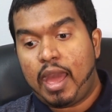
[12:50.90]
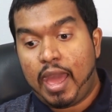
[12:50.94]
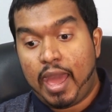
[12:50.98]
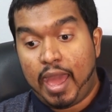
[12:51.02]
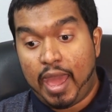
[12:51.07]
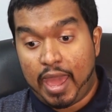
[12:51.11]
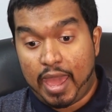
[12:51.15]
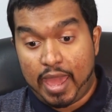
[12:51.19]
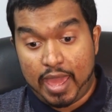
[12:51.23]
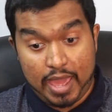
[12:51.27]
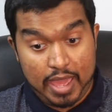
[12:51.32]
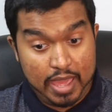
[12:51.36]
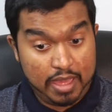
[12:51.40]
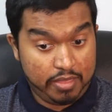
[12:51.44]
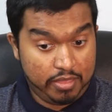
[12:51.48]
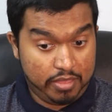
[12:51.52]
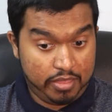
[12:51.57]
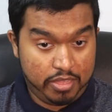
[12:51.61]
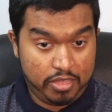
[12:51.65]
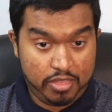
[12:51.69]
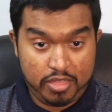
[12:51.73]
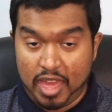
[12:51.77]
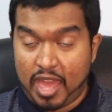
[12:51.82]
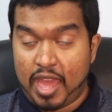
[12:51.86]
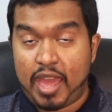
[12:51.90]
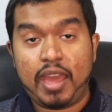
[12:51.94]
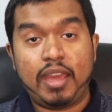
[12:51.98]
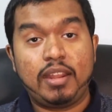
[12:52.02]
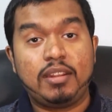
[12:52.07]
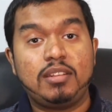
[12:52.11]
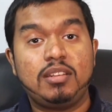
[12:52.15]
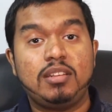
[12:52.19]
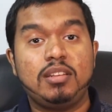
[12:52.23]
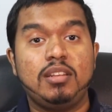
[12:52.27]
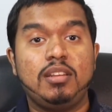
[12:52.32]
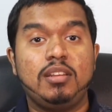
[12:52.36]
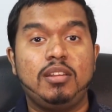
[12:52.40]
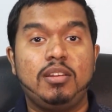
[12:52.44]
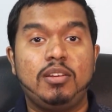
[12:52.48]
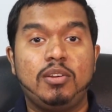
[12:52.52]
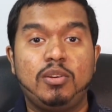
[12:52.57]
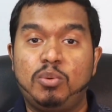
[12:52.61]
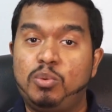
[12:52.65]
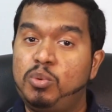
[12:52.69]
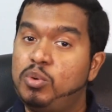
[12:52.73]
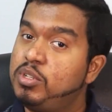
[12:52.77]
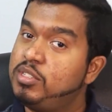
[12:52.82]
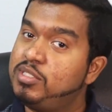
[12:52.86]
and that
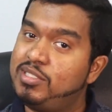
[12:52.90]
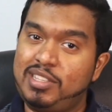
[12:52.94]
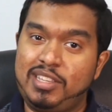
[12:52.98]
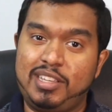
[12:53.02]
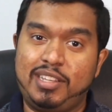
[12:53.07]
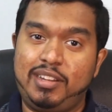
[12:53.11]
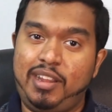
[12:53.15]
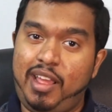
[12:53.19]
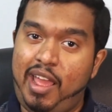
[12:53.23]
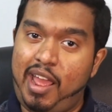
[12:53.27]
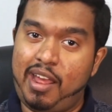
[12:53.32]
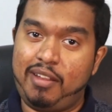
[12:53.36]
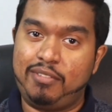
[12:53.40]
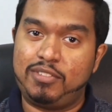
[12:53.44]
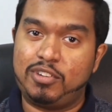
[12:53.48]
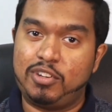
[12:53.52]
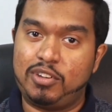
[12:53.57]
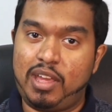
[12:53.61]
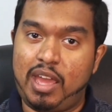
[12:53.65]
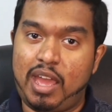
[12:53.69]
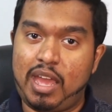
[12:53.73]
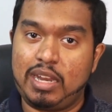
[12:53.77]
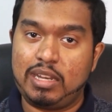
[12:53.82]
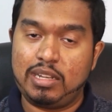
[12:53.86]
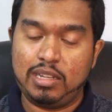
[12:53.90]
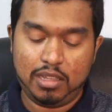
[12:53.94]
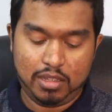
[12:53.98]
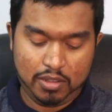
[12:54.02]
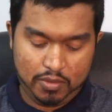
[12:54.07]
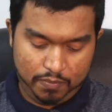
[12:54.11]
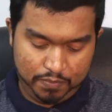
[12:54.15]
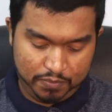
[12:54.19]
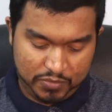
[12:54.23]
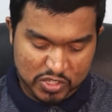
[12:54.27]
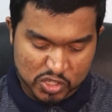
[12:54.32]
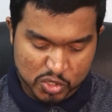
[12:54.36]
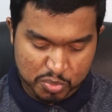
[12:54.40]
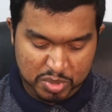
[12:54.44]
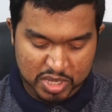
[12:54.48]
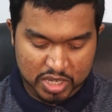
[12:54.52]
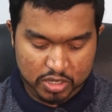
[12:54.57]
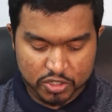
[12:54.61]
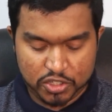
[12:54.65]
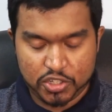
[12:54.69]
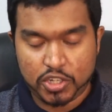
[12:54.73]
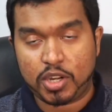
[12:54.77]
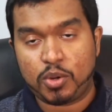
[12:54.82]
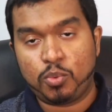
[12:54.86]
was it after that. The speaker
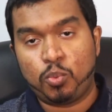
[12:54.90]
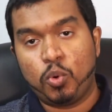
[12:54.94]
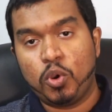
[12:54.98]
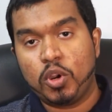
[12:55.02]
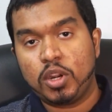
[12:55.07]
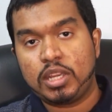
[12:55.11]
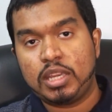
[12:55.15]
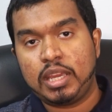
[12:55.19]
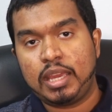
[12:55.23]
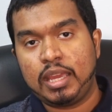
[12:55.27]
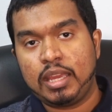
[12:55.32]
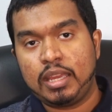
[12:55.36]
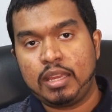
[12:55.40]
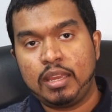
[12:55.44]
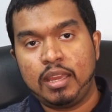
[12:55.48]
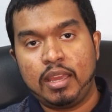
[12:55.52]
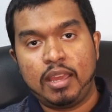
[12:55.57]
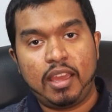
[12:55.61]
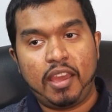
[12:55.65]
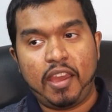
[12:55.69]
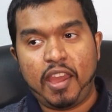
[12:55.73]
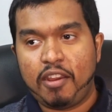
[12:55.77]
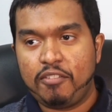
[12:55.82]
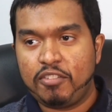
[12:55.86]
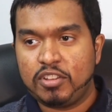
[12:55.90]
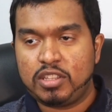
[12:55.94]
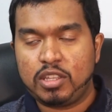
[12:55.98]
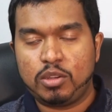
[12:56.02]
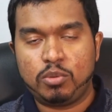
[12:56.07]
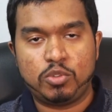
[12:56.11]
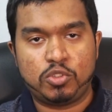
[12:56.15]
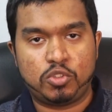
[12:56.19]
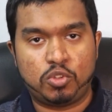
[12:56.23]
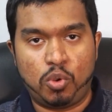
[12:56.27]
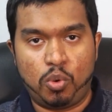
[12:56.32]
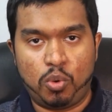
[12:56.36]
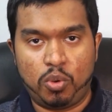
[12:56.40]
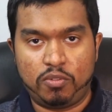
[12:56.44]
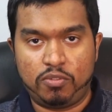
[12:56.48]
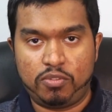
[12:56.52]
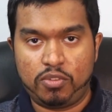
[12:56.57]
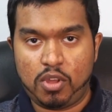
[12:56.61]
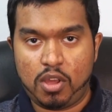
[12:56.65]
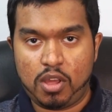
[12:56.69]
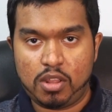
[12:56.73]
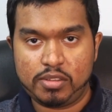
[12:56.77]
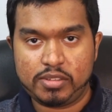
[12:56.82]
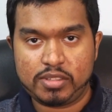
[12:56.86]
started working, everything was going
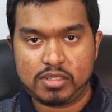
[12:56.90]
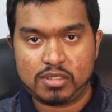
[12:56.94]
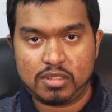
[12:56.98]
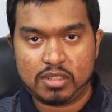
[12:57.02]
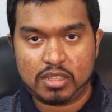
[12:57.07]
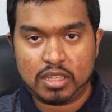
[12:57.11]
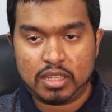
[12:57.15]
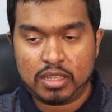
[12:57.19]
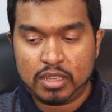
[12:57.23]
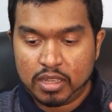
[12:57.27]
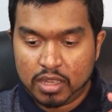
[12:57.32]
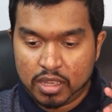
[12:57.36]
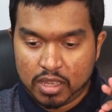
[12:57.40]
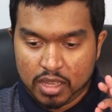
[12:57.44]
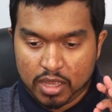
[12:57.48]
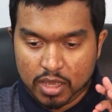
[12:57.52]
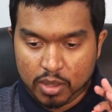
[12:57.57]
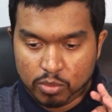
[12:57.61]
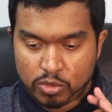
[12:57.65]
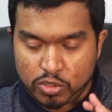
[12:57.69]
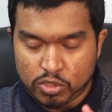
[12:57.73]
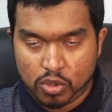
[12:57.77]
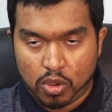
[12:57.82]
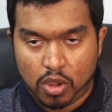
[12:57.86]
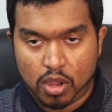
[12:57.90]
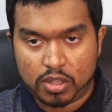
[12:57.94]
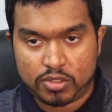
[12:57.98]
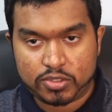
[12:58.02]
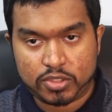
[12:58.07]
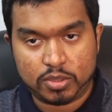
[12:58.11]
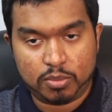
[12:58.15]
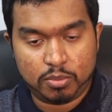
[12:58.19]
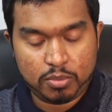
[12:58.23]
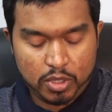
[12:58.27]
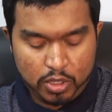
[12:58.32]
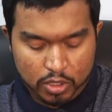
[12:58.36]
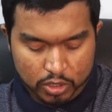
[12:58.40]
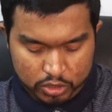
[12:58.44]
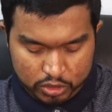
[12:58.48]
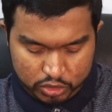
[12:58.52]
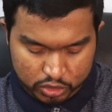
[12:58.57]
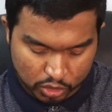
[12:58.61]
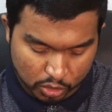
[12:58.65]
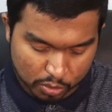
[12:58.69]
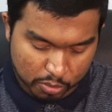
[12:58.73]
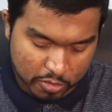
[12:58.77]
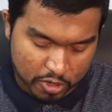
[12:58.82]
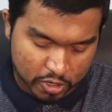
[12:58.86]
flawlessly, it was awesome.
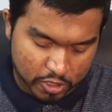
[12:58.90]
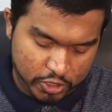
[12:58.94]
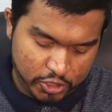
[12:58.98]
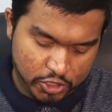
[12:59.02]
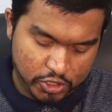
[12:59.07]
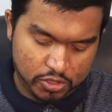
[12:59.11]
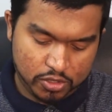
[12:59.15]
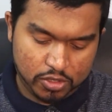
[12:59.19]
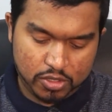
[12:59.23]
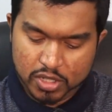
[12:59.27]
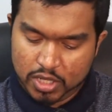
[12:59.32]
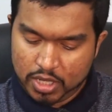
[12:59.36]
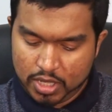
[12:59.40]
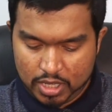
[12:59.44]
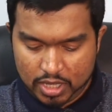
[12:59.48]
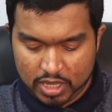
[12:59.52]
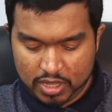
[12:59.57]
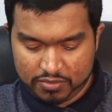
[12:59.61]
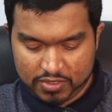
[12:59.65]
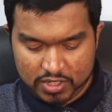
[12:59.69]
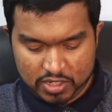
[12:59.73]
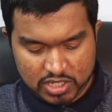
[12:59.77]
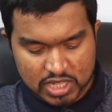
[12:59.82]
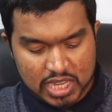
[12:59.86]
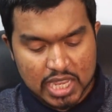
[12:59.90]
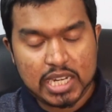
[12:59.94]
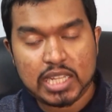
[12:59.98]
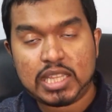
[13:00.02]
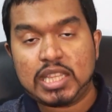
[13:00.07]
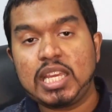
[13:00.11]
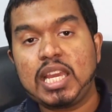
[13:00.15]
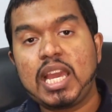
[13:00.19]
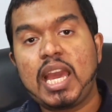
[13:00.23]
So Marshall, if there's anything